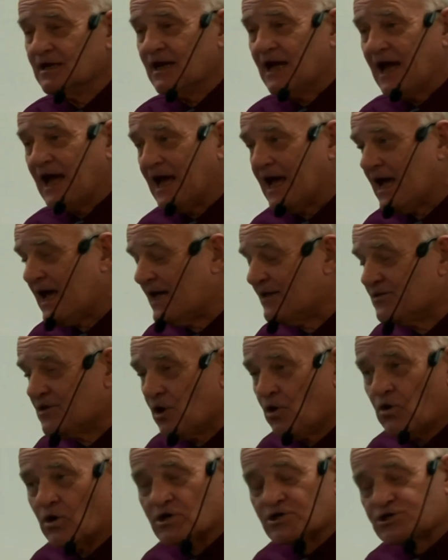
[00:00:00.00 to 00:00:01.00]
And the
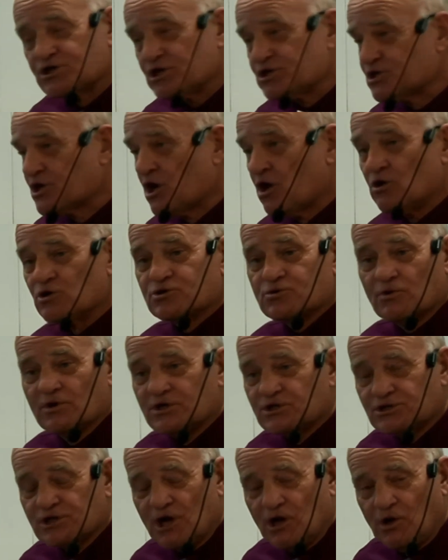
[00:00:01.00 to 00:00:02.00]
horse just goes where
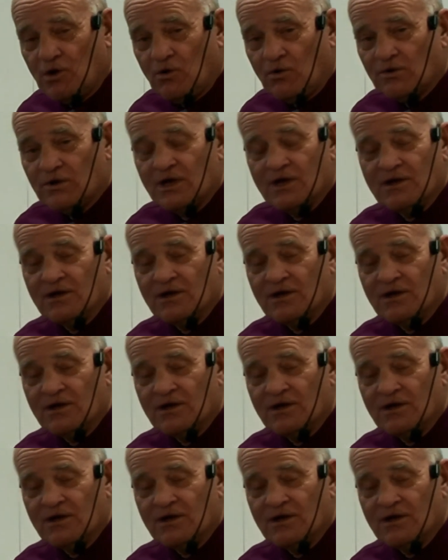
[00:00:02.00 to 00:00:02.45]
he's told.